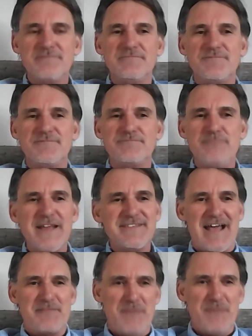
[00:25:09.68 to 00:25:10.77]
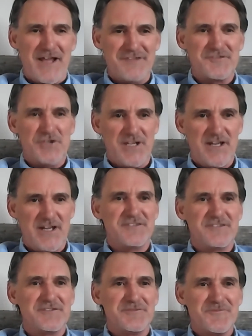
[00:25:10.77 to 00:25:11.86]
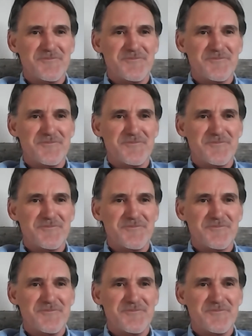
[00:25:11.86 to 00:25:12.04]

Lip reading: hadn't met that master yet.